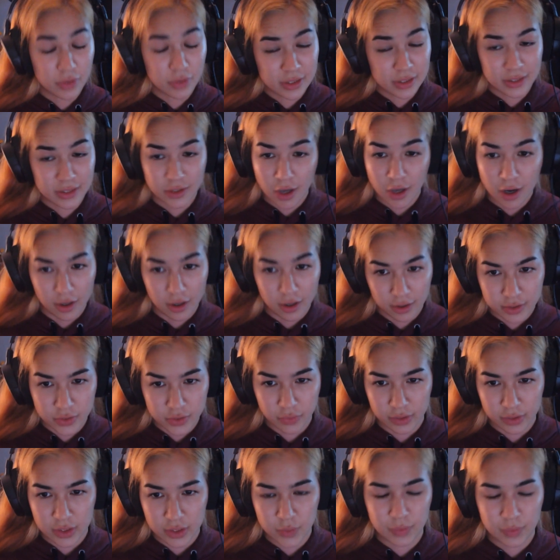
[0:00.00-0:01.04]
cards, or
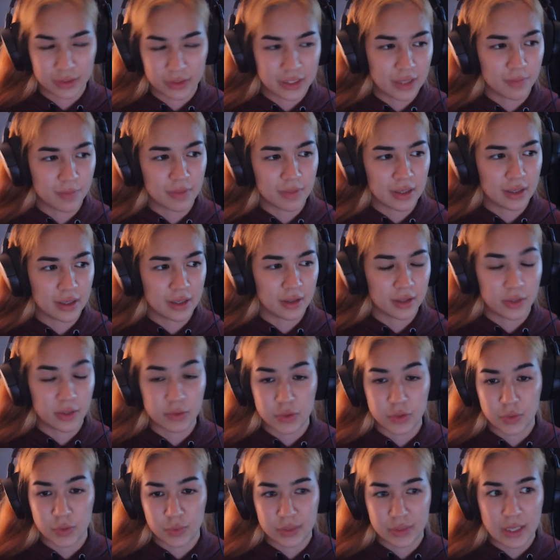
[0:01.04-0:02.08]
this would get me this
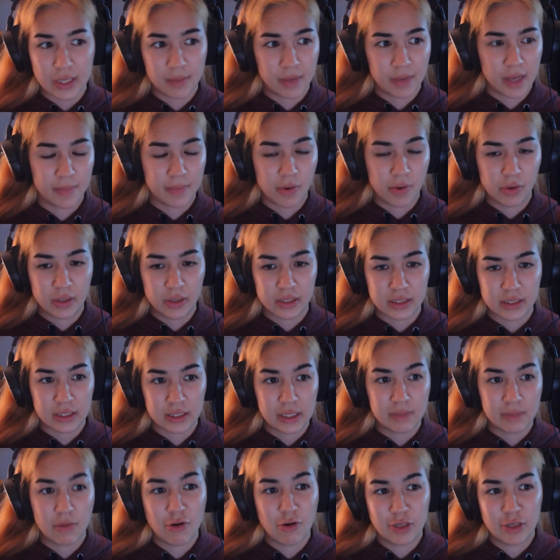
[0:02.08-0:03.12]
would set my opponents the
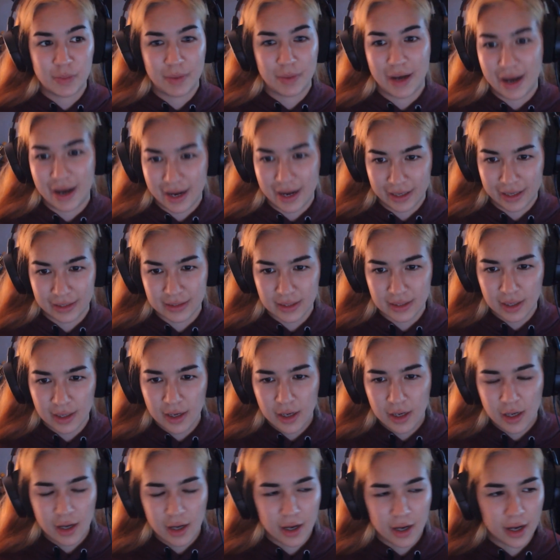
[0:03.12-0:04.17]
most behind.
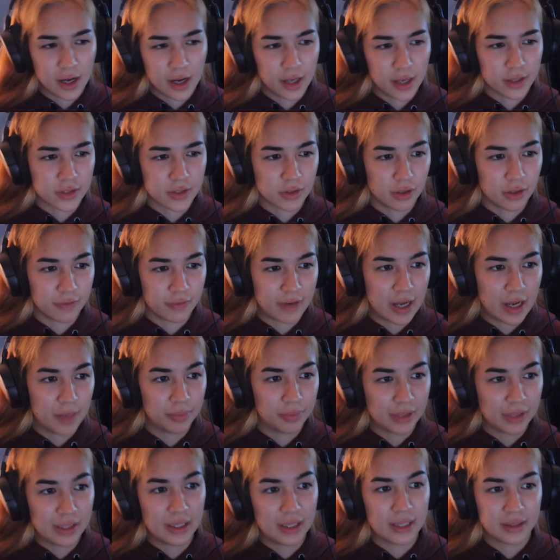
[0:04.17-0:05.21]
Uh, mm-hmm. So if I play
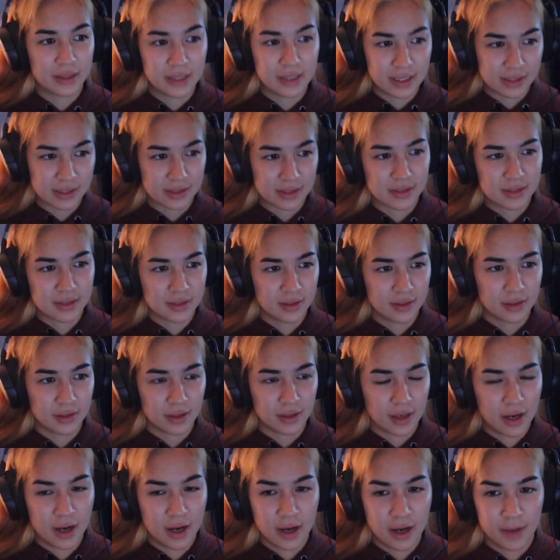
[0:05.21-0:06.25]
like this,
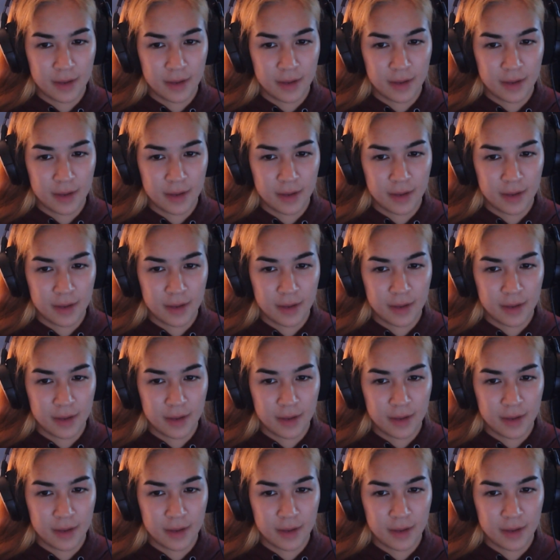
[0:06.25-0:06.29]
um,